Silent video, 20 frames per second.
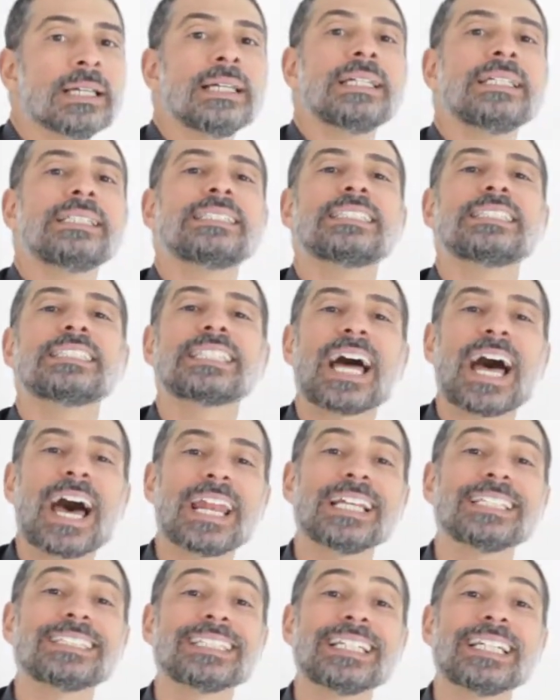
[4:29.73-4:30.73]

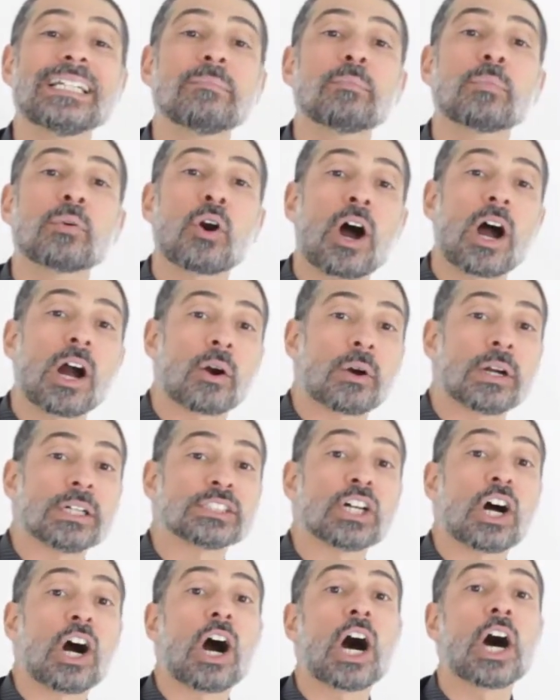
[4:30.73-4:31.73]
Status in
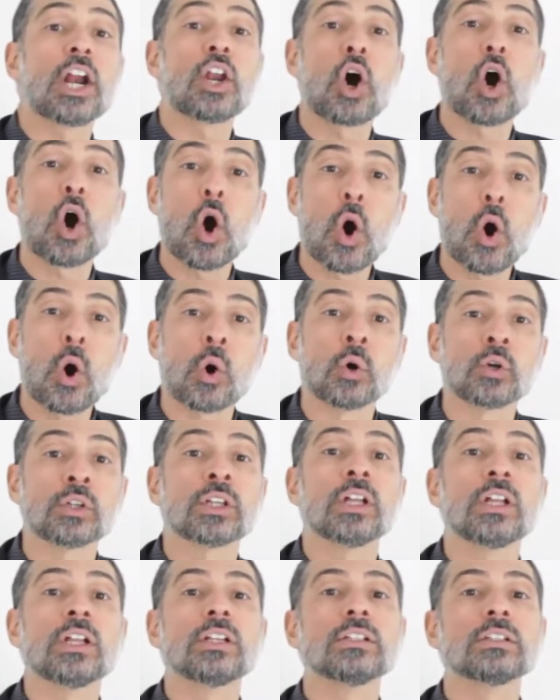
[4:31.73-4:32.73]
progress, on hold,
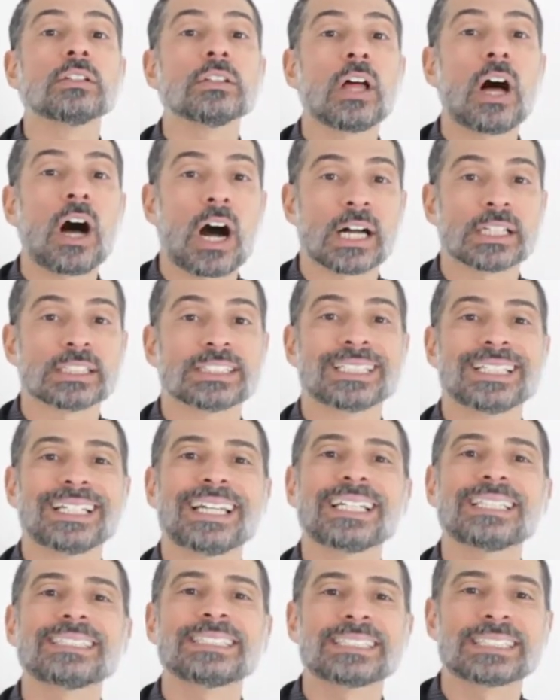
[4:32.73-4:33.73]
lost,
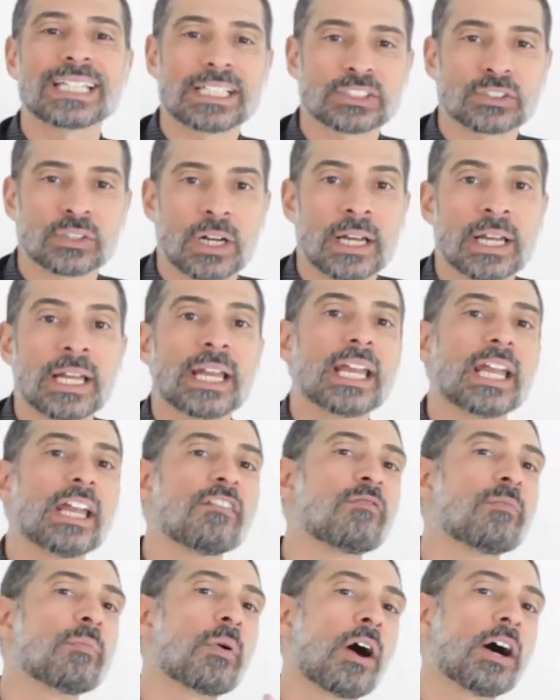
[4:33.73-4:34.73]
etc.
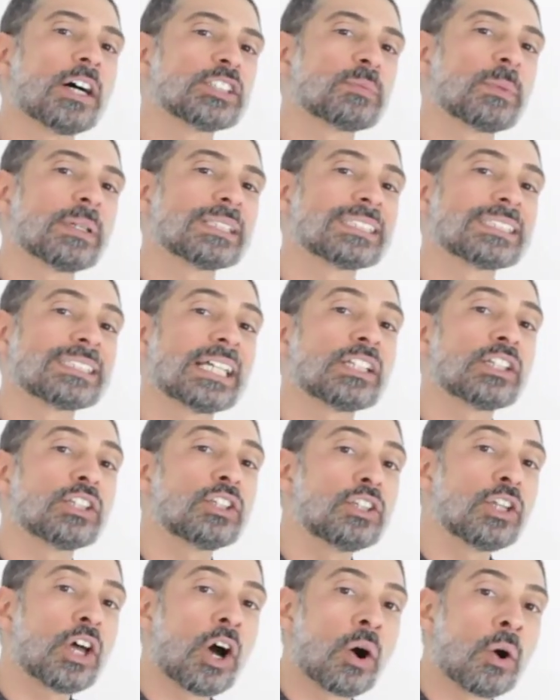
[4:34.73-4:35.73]
If prospects
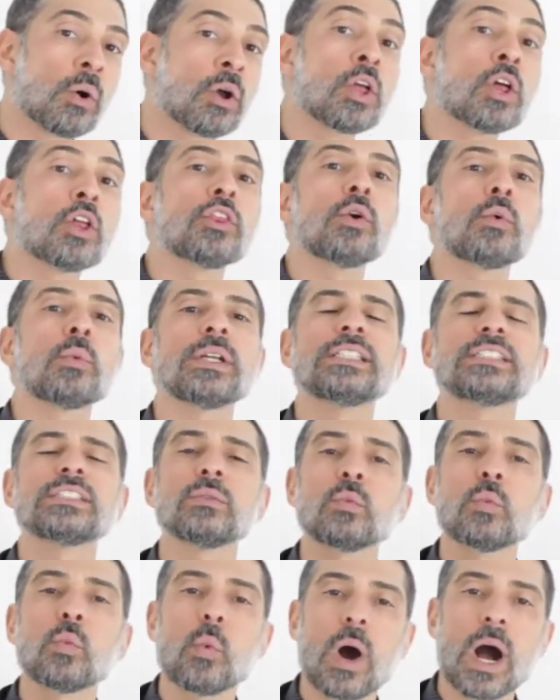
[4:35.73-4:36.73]
said no, the reason
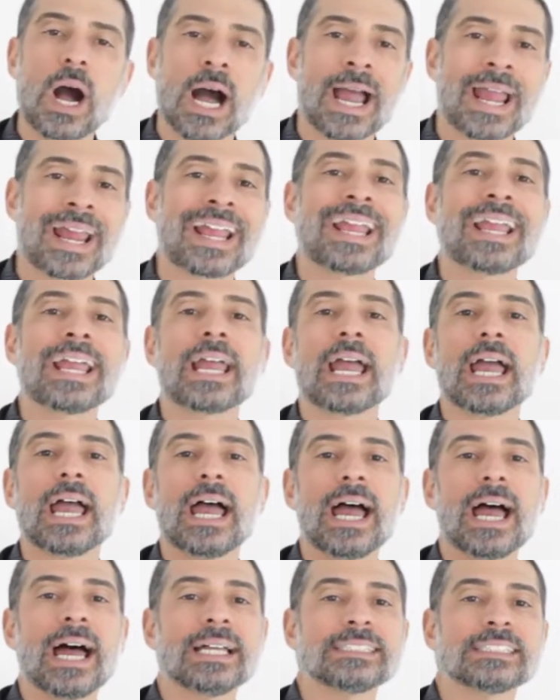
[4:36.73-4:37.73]
why.
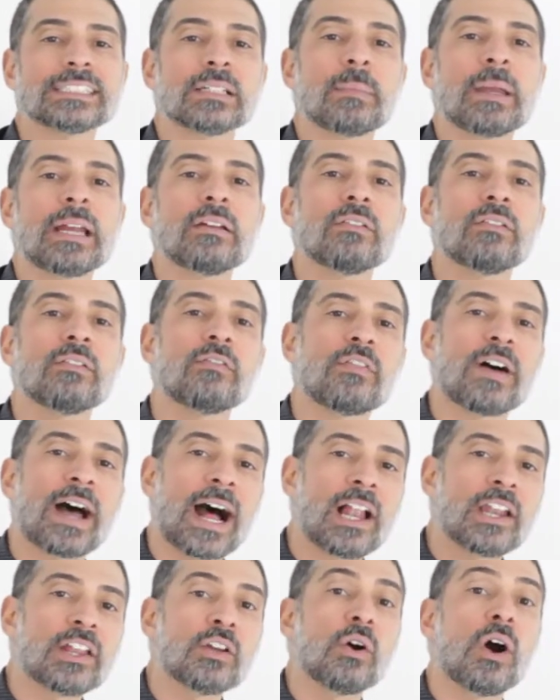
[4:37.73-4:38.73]
Estimate the
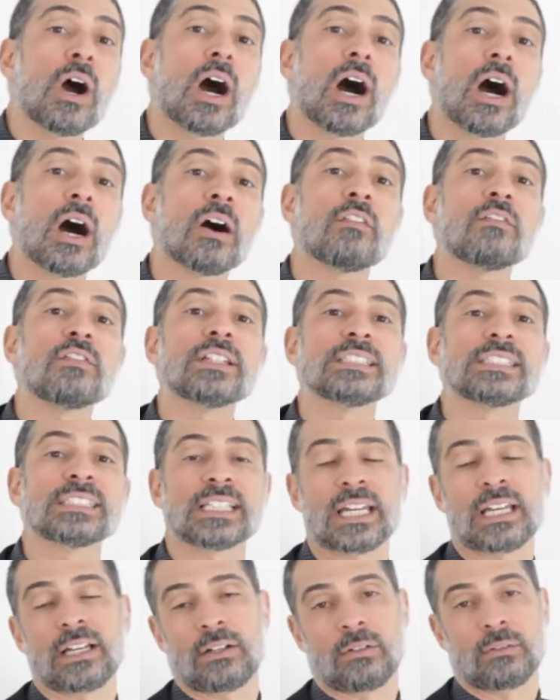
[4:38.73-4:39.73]
value of the
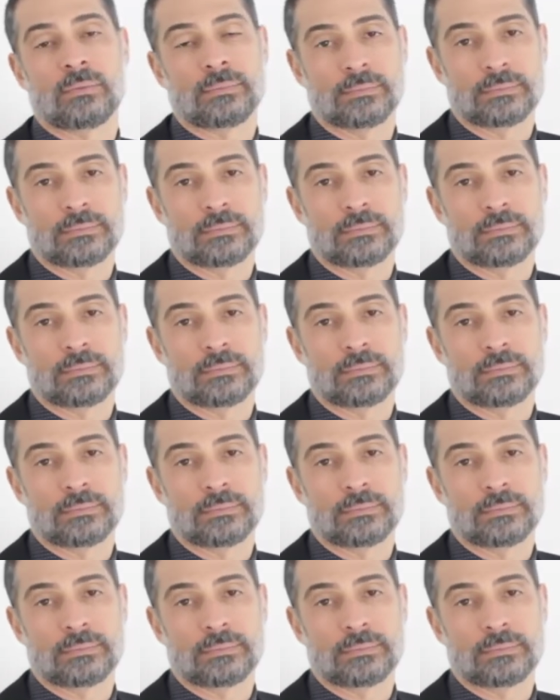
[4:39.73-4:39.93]
sale.